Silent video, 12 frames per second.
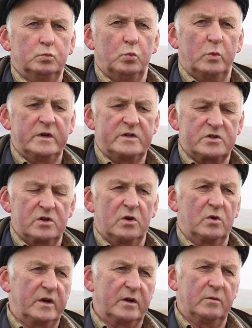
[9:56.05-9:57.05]
we
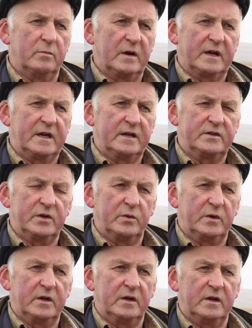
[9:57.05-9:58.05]
slowly got back into
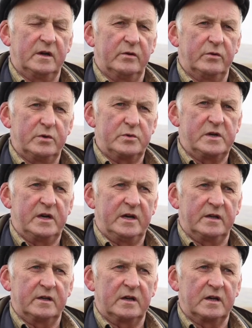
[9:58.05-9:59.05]
a
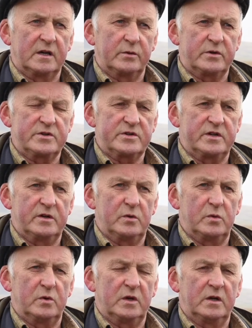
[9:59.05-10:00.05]
routine that allowed us
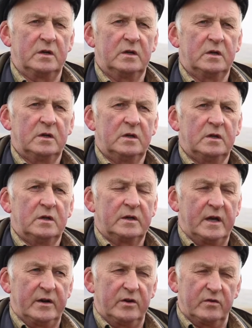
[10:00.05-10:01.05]
to
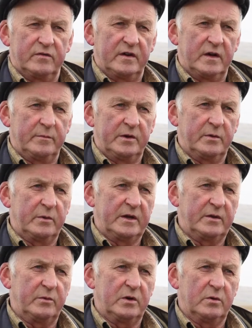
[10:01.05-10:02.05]
carry on farming the way
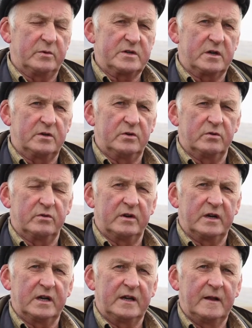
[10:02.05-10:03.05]
that we always had done,
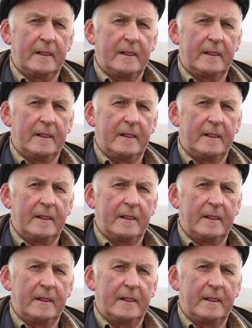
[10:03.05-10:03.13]
really.